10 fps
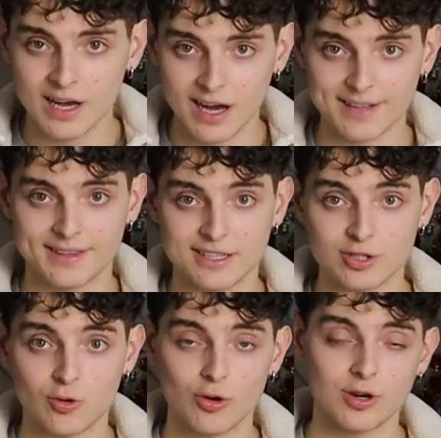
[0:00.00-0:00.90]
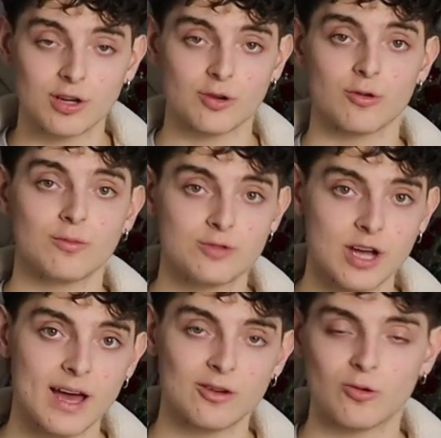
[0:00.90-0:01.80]
a Discord group
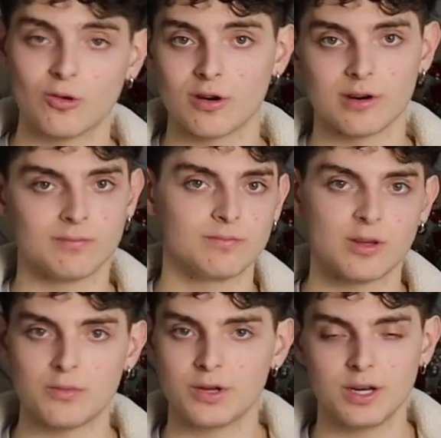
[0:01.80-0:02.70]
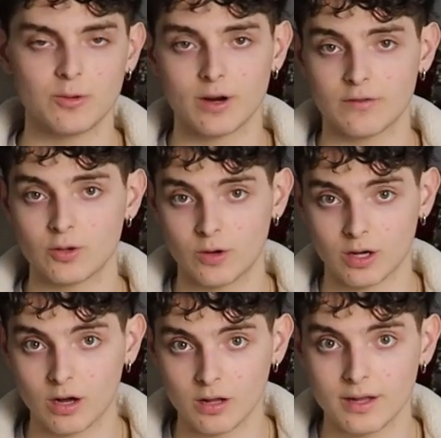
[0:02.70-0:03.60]
chat or community, whatever you want
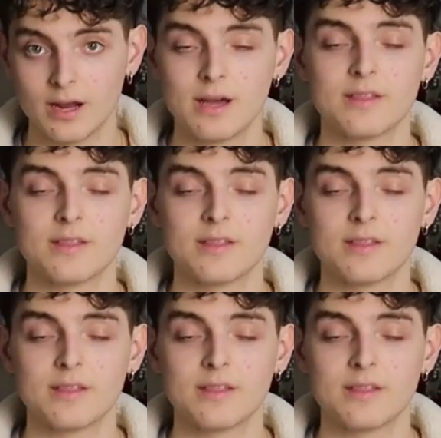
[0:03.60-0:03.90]
to call it,